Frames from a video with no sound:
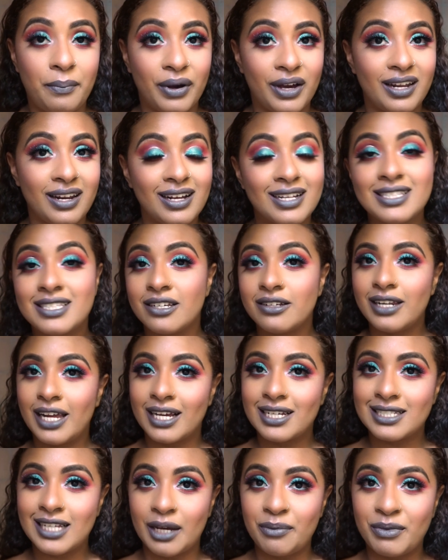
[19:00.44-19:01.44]
But until
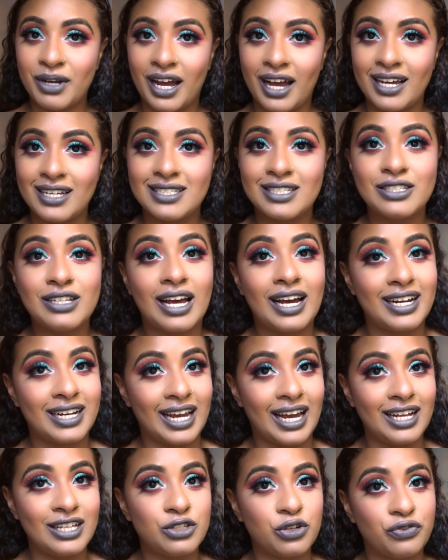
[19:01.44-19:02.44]
next time, guys,
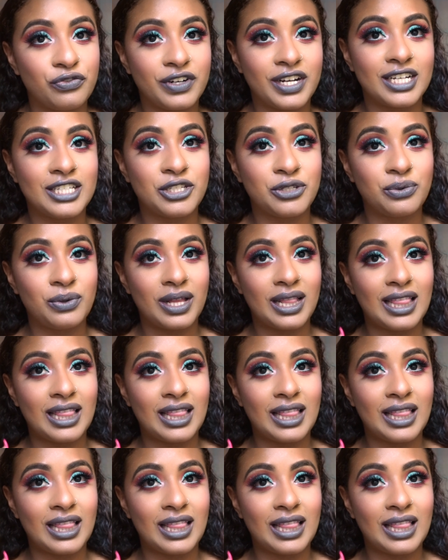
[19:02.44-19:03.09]
again, don't forget to